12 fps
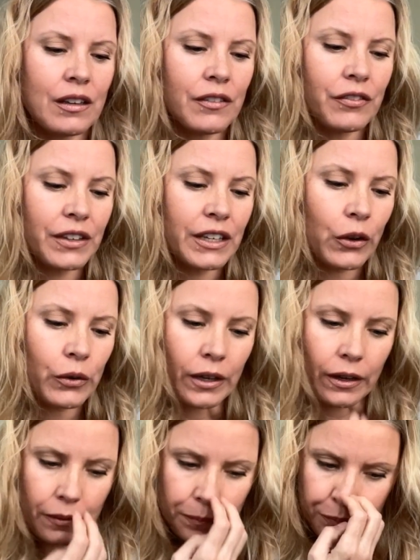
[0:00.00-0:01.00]

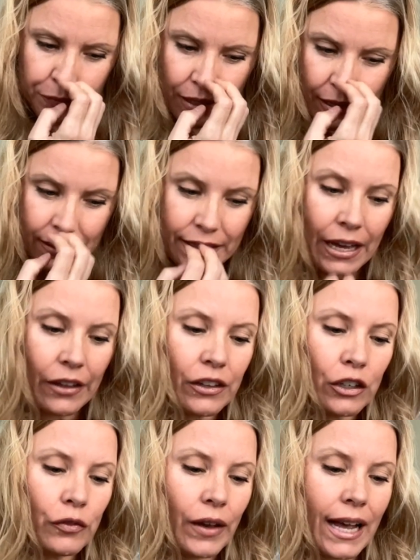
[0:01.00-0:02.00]
Fiona, now
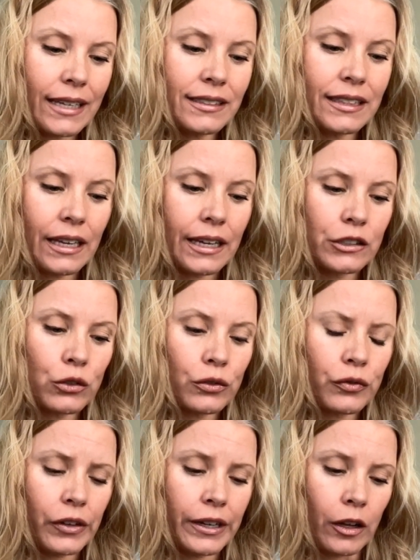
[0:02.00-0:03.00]
that you've asked the angels
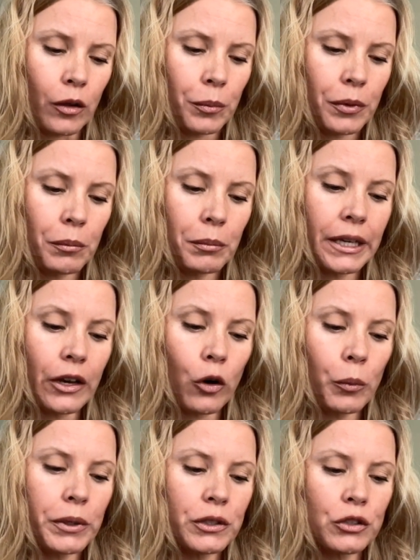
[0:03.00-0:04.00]
for help, be
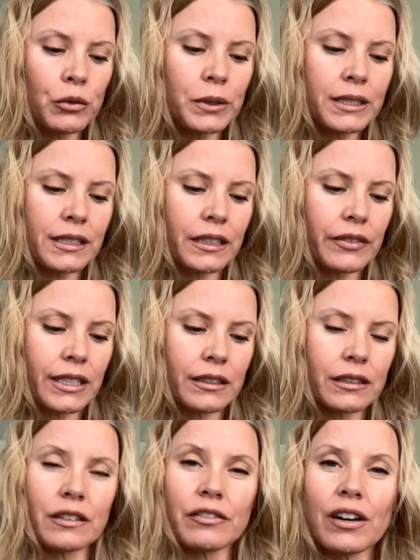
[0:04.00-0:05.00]
open to
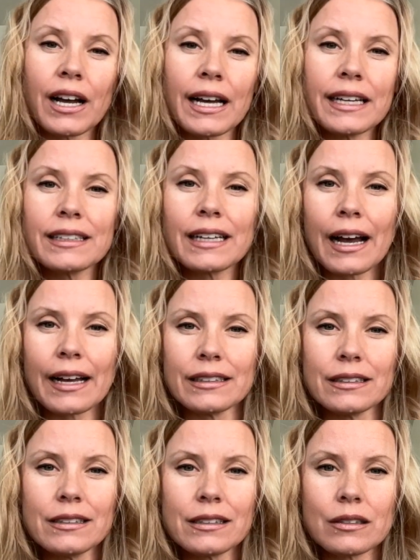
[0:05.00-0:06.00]
receiving divine
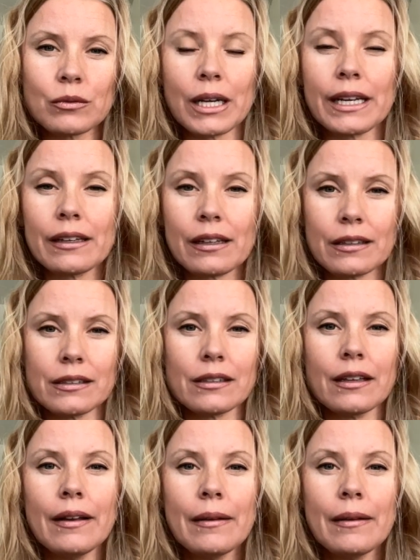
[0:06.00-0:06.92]
guidance, right? Because